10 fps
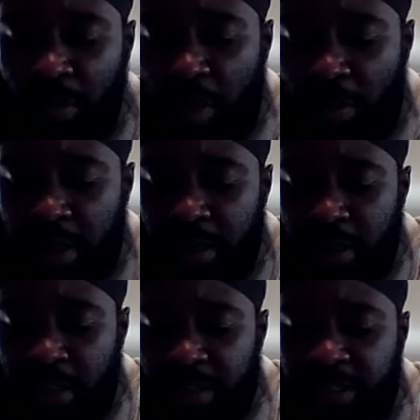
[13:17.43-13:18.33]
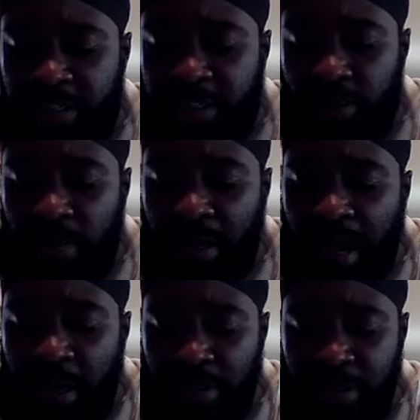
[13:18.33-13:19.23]
All right, let's get some
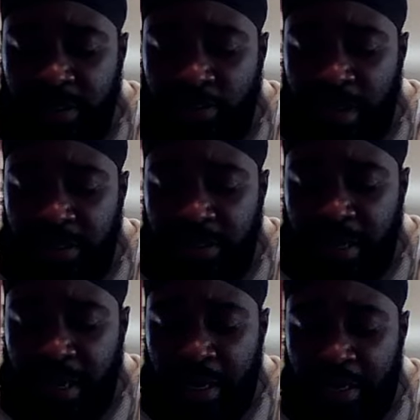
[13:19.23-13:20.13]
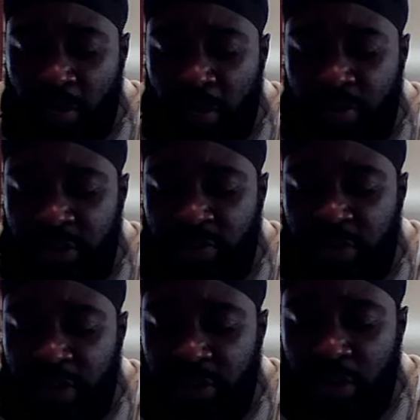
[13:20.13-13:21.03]
clarity and some understanding on this
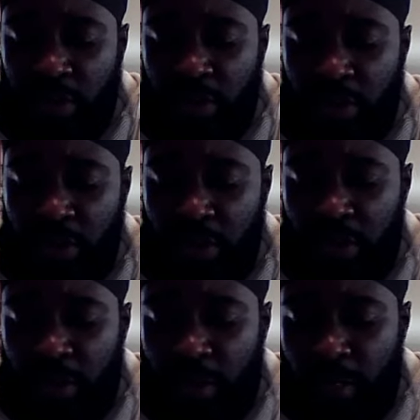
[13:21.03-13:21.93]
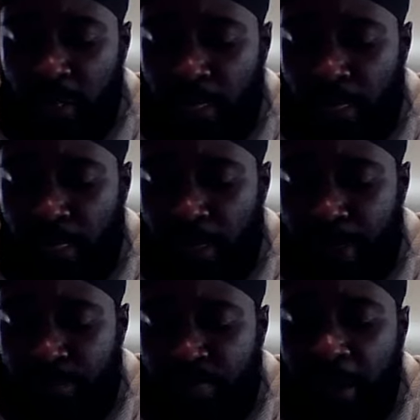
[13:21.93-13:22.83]
vessel
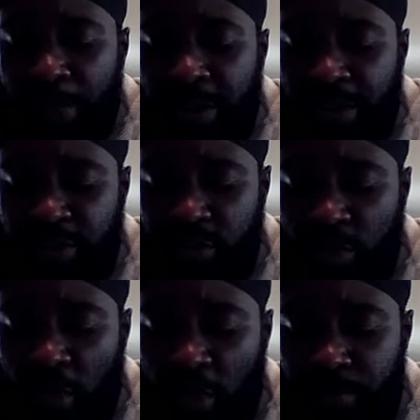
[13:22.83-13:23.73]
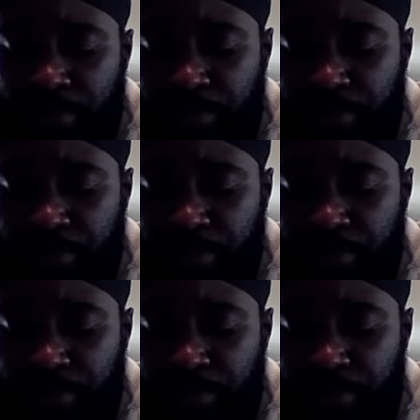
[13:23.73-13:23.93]
that Peter saw.